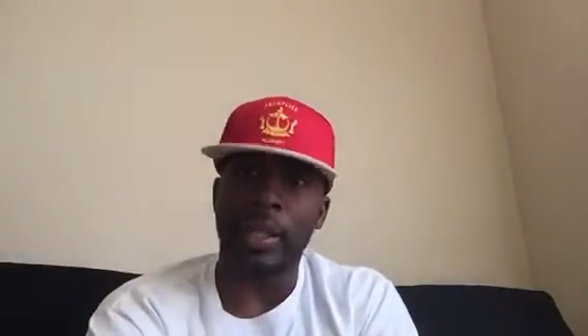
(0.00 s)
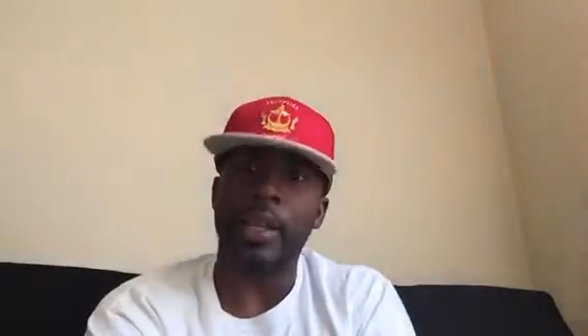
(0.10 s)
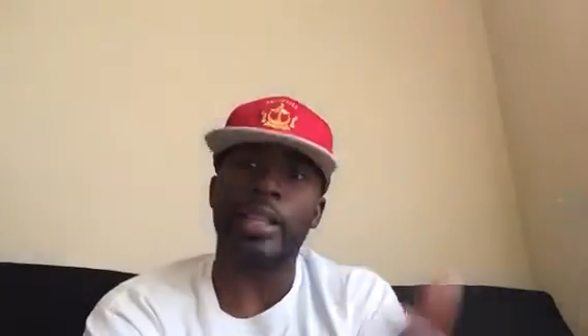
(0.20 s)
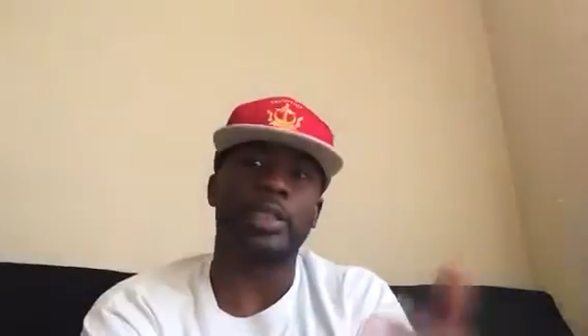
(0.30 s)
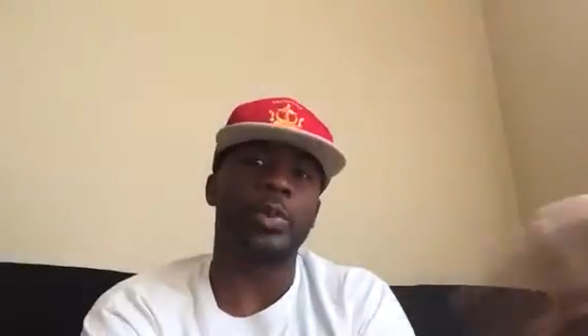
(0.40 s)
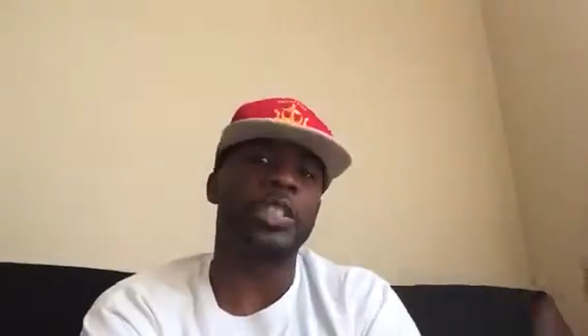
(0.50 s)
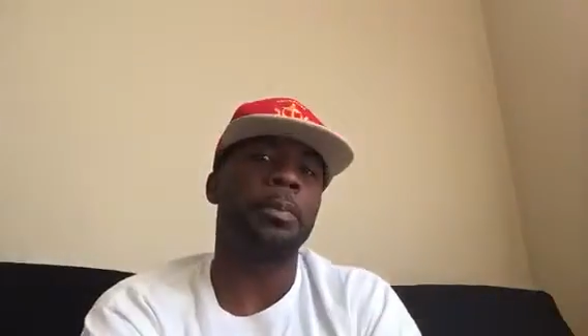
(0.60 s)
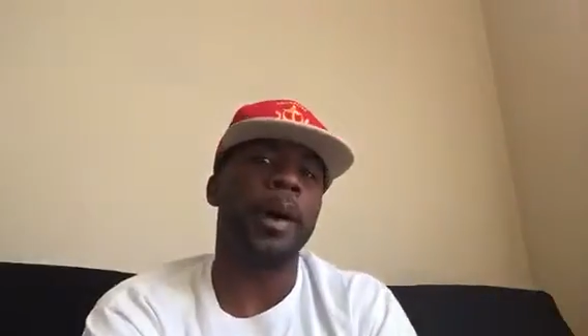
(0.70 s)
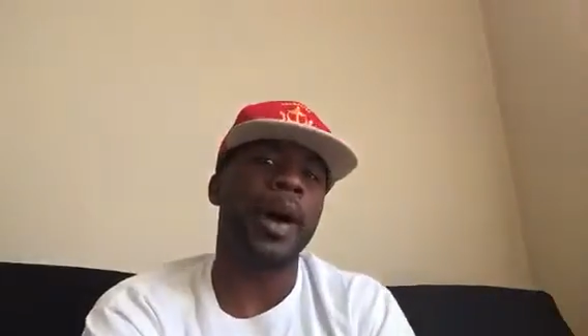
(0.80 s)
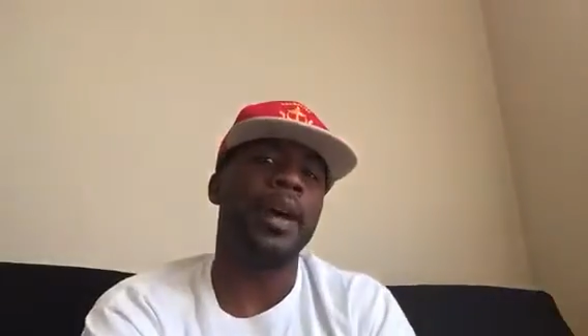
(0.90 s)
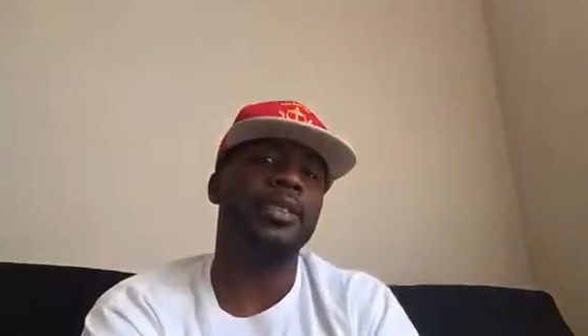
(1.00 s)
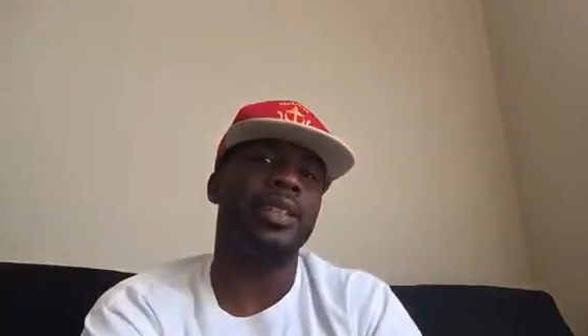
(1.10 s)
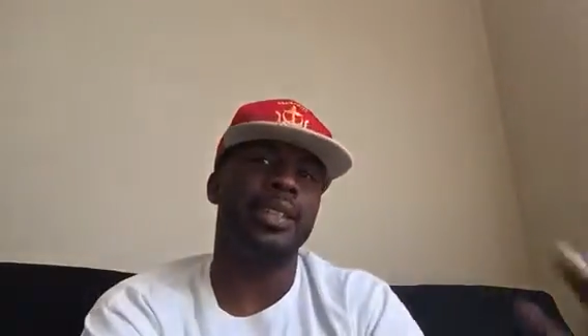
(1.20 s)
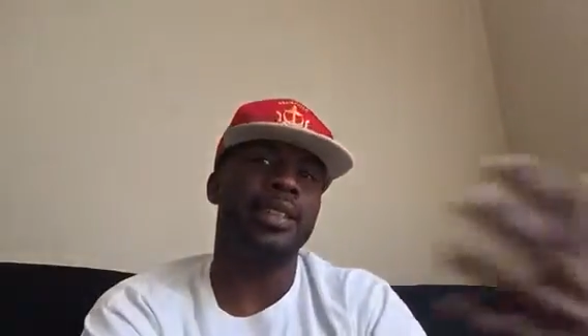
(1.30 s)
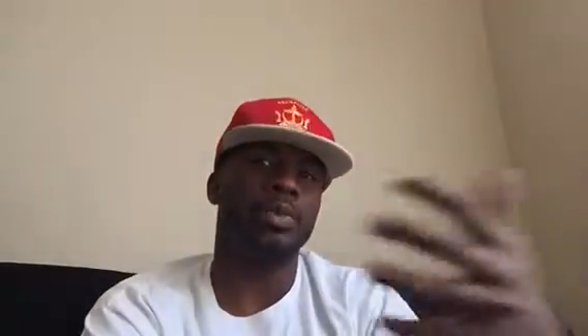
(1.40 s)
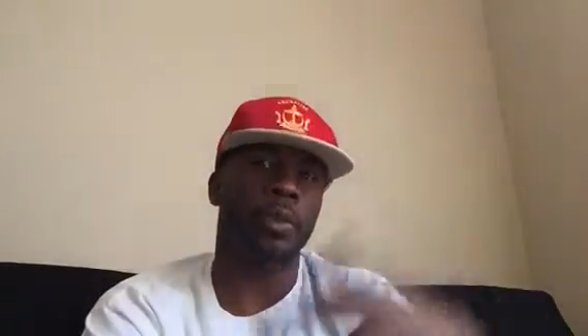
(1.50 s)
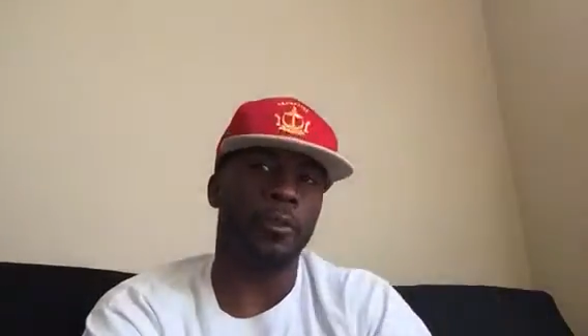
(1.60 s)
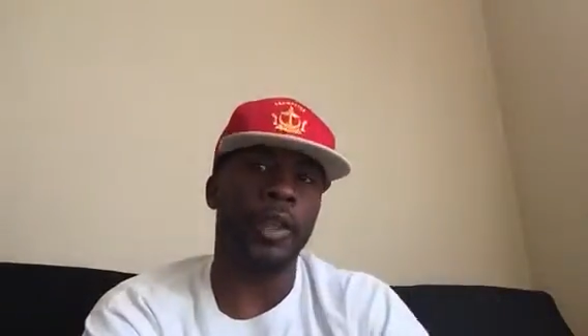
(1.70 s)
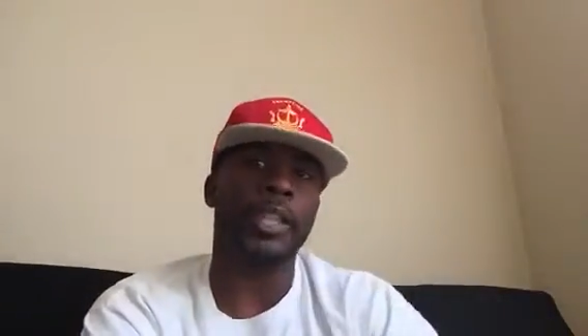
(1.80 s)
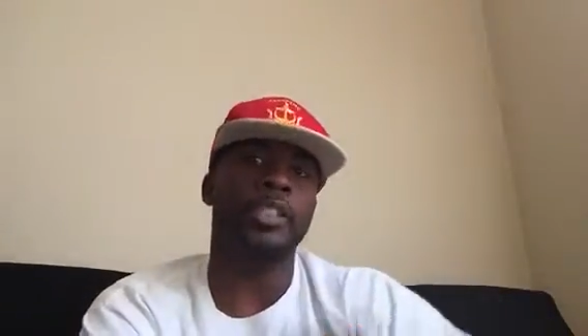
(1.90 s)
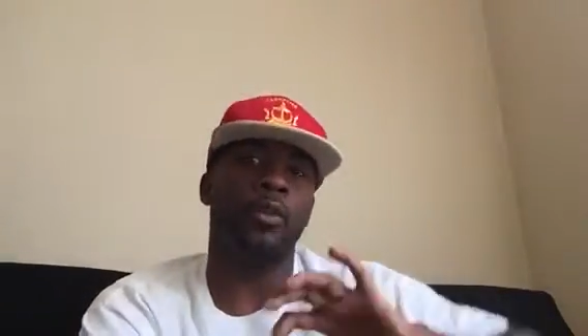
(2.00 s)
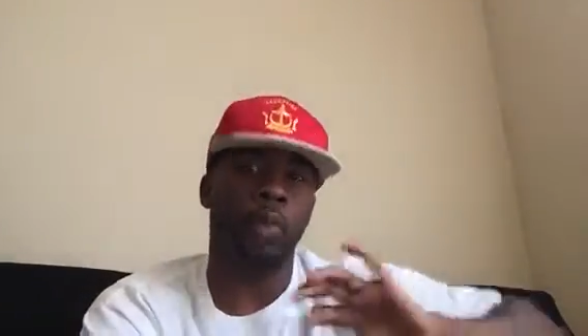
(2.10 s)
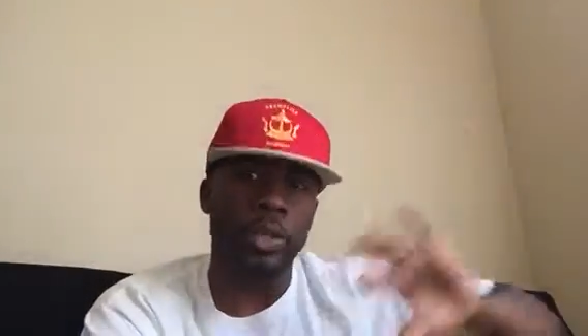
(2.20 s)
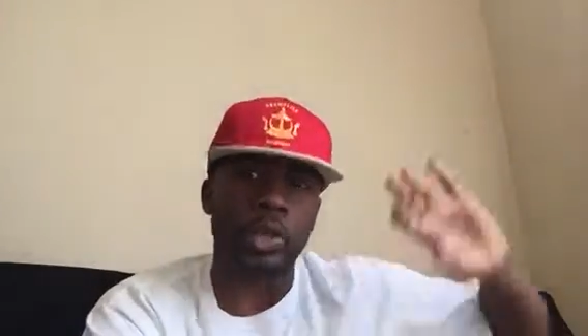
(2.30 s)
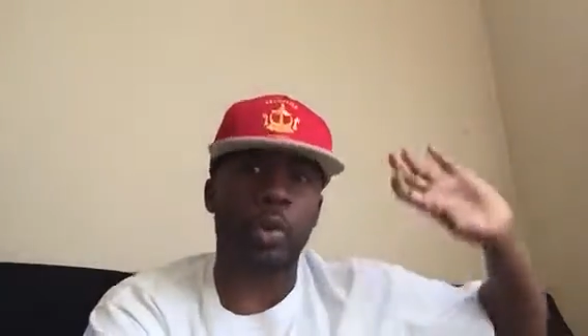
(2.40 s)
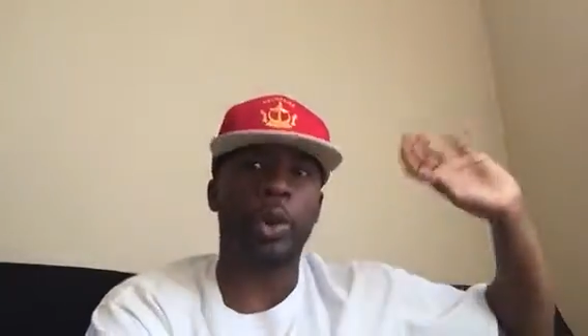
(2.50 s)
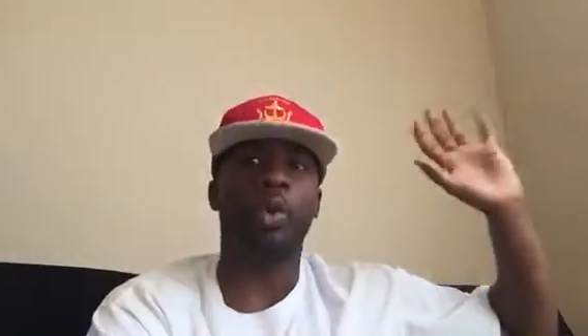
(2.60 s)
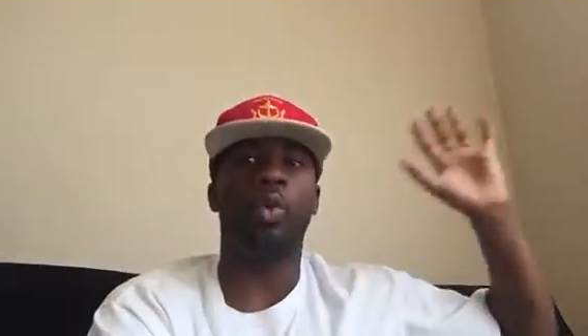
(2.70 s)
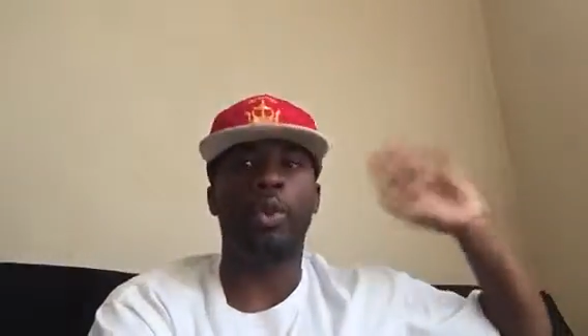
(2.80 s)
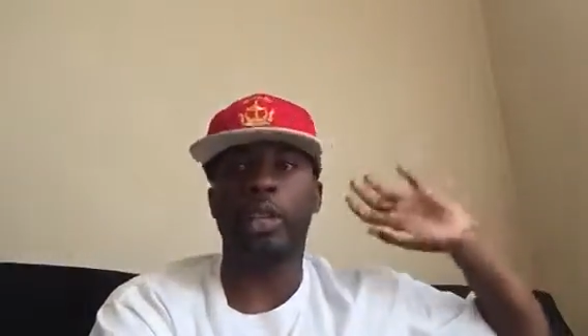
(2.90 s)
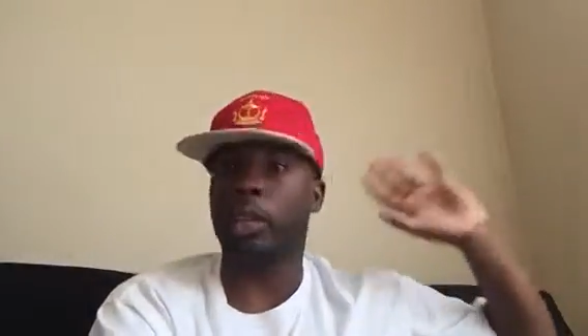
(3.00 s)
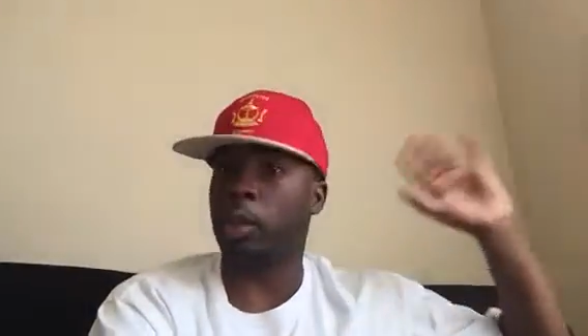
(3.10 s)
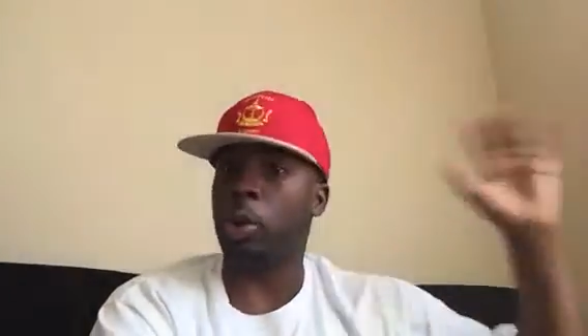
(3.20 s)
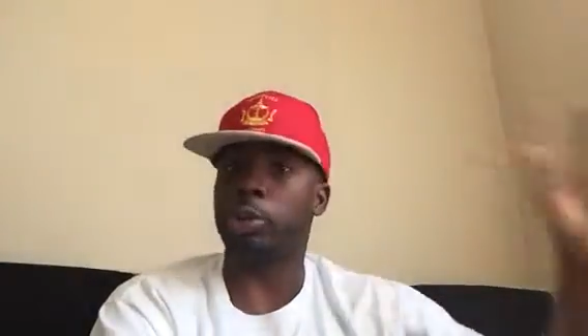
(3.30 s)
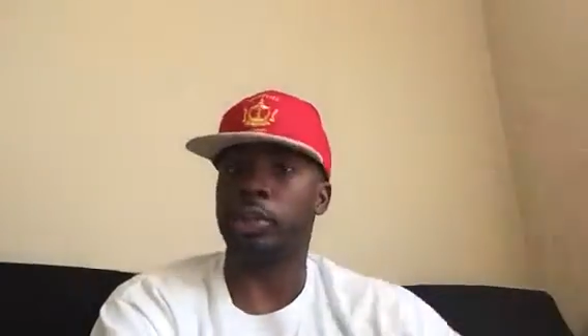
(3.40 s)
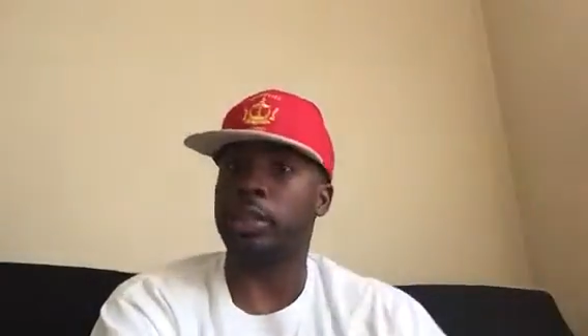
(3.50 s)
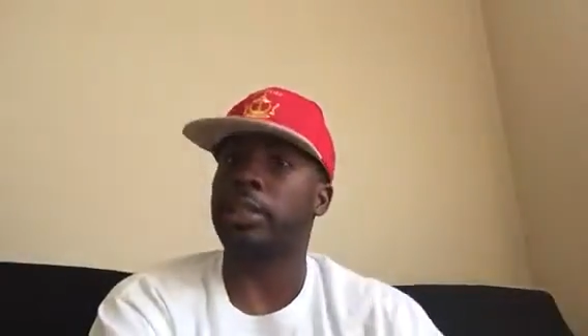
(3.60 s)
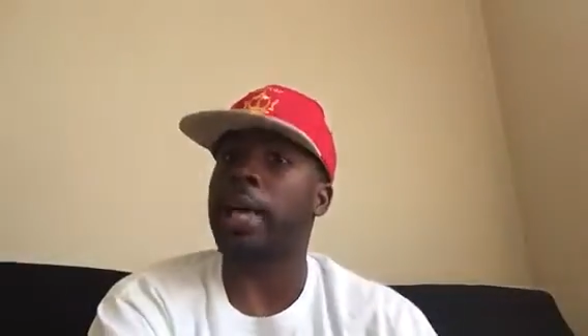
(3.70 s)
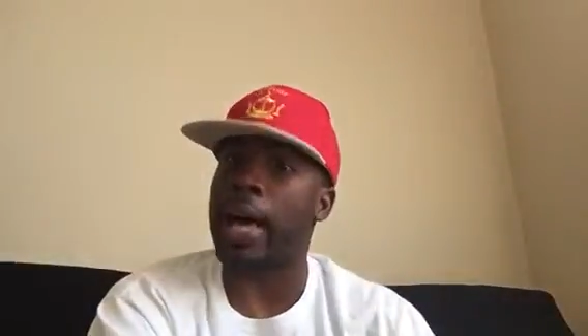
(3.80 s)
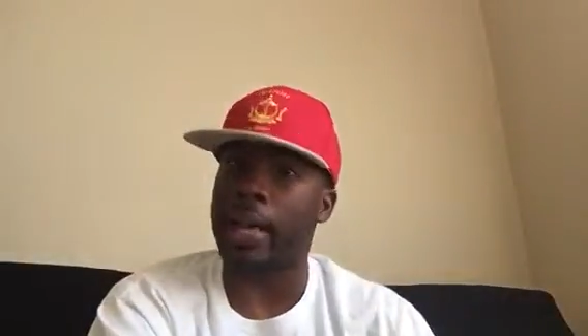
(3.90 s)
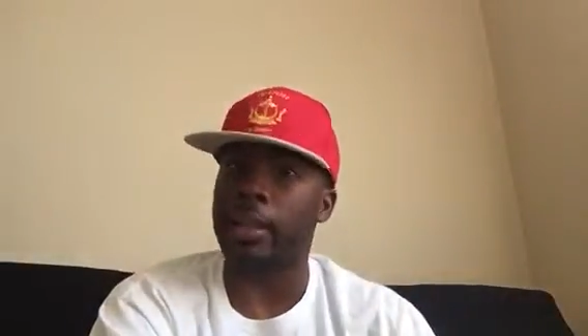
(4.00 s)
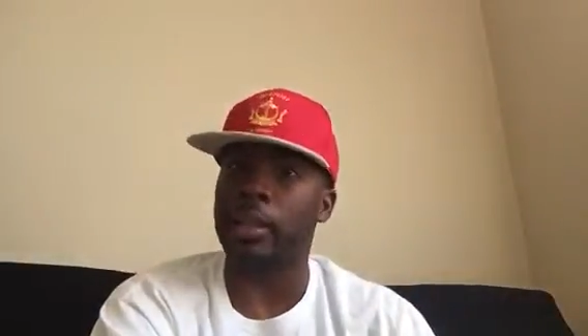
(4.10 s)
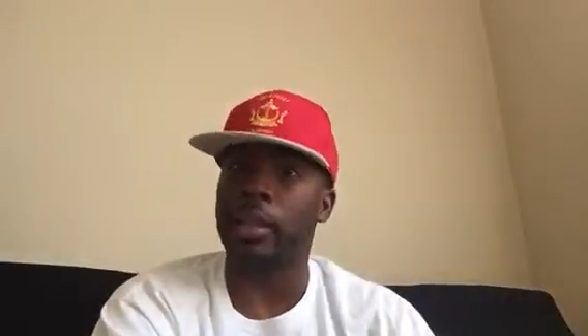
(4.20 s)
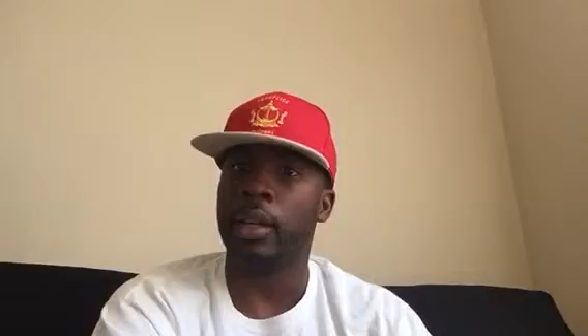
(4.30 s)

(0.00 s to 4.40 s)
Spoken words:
It is a response and it is a reflection of what's going on in the larger society.